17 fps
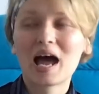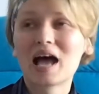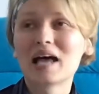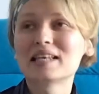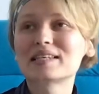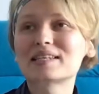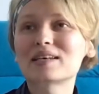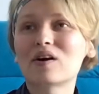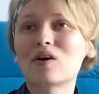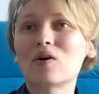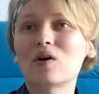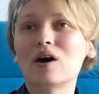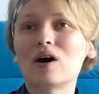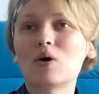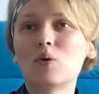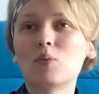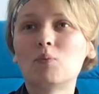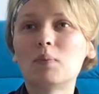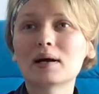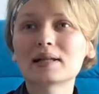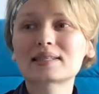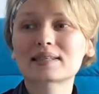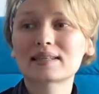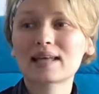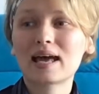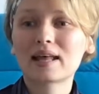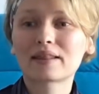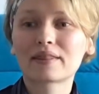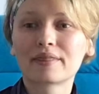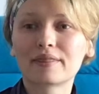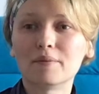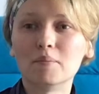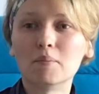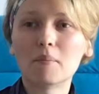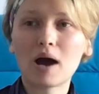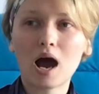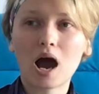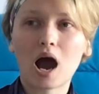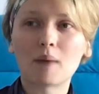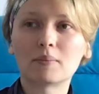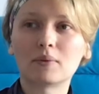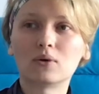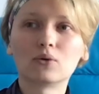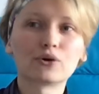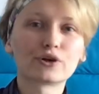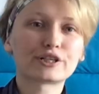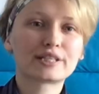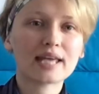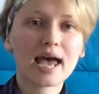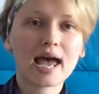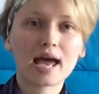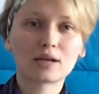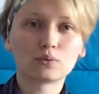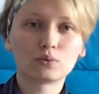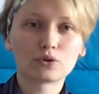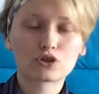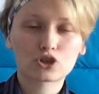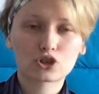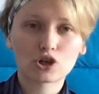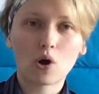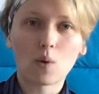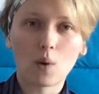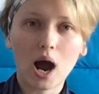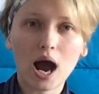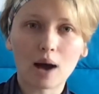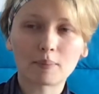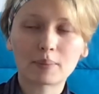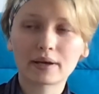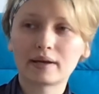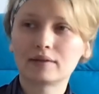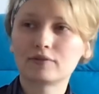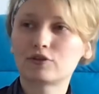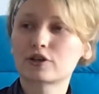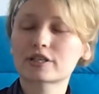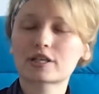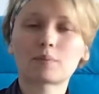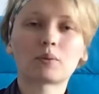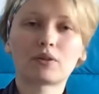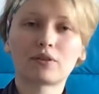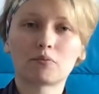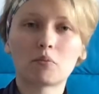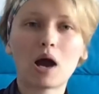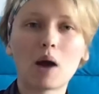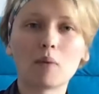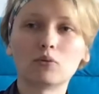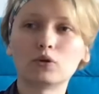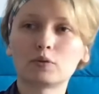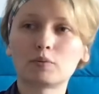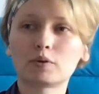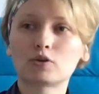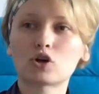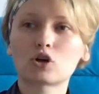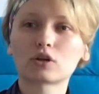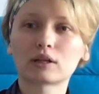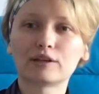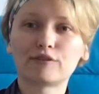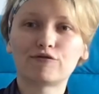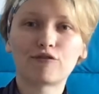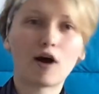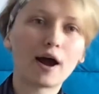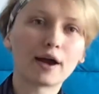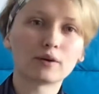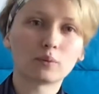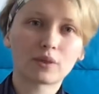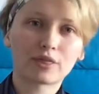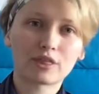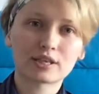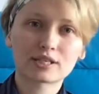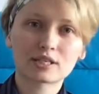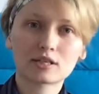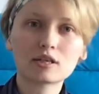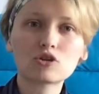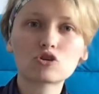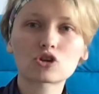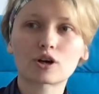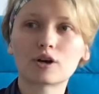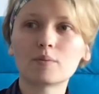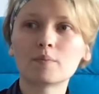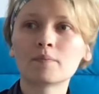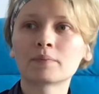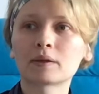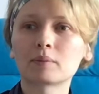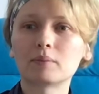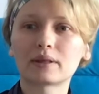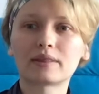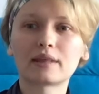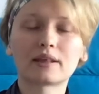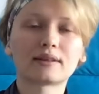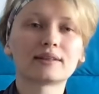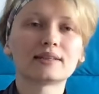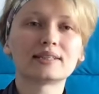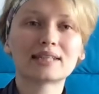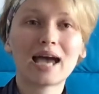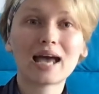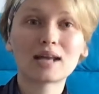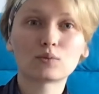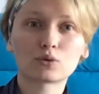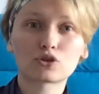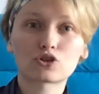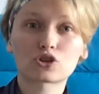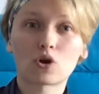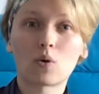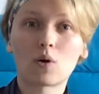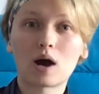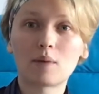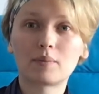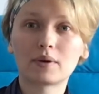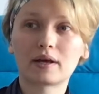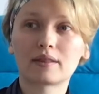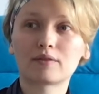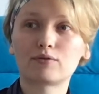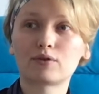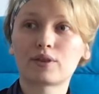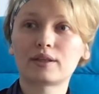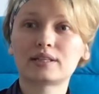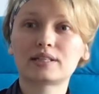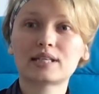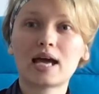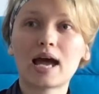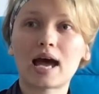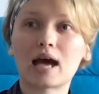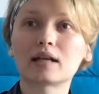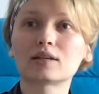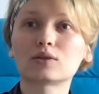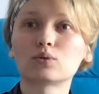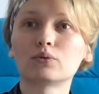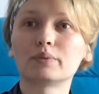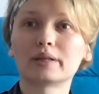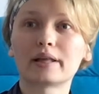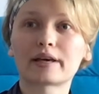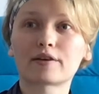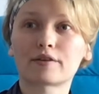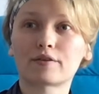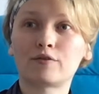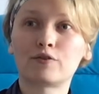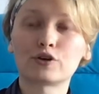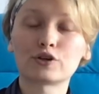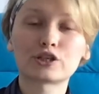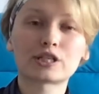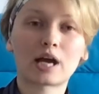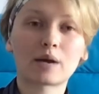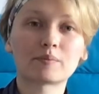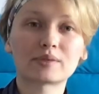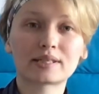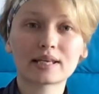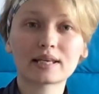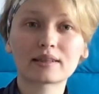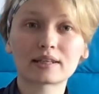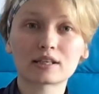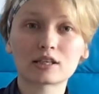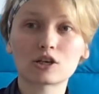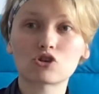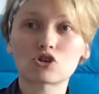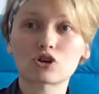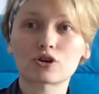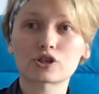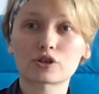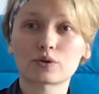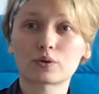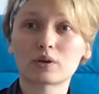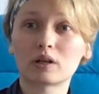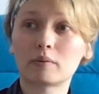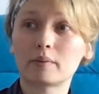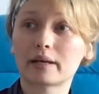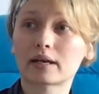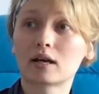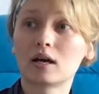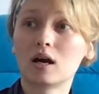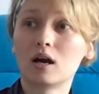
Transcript: So but then the mom or dad would show up and for example the mom would be totally fine with this teacher but then the dad would show up and for the dad it would be like the first time seeing the teacher so he will like